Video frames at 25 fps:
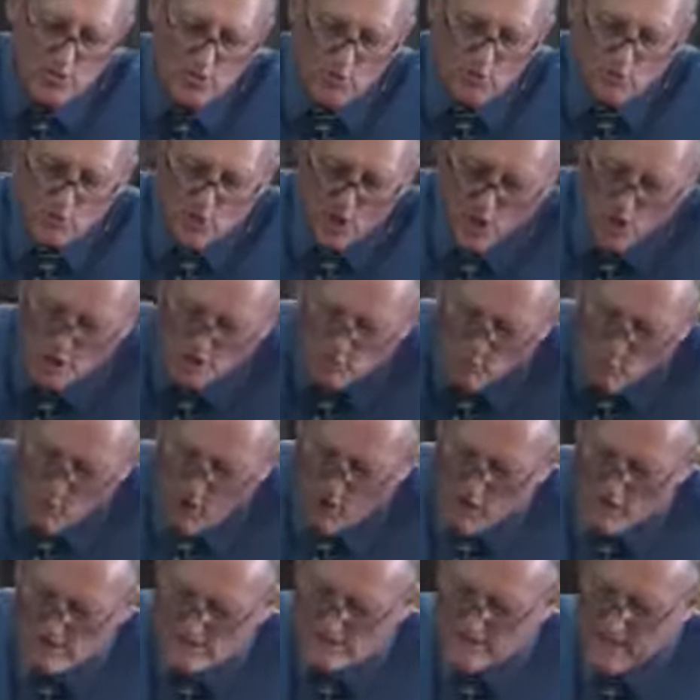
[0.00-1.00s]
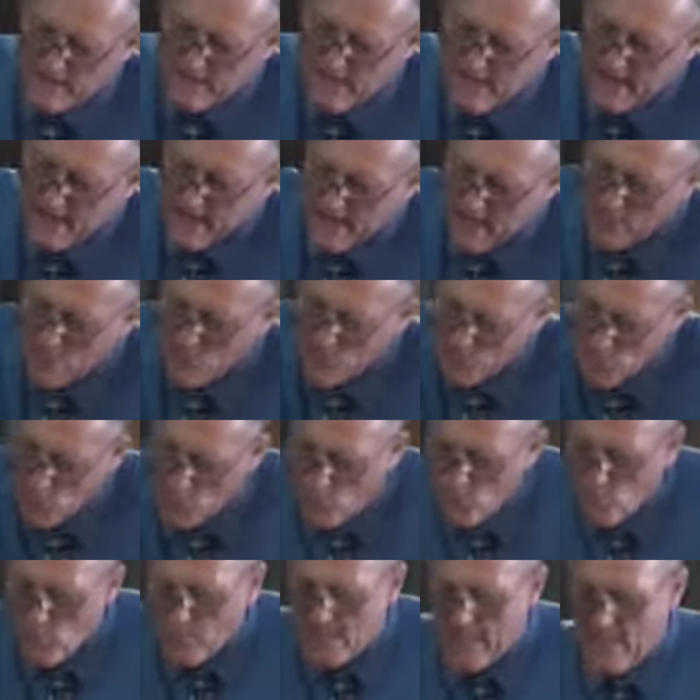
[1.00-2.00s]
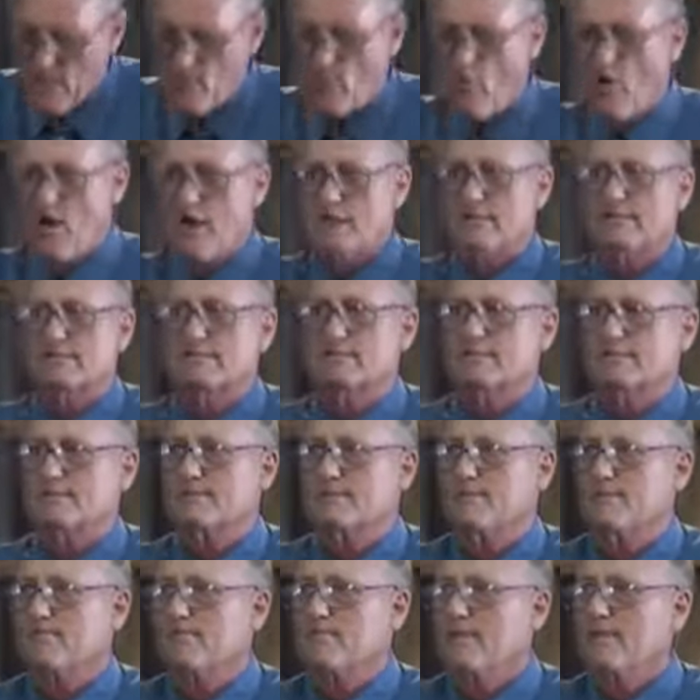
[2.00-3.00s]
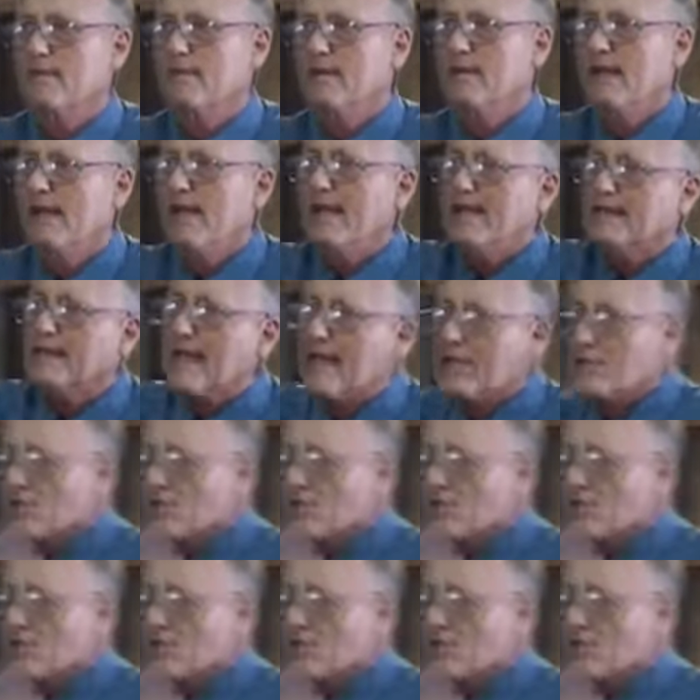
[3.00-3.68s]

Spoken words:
who God was in who he was. Can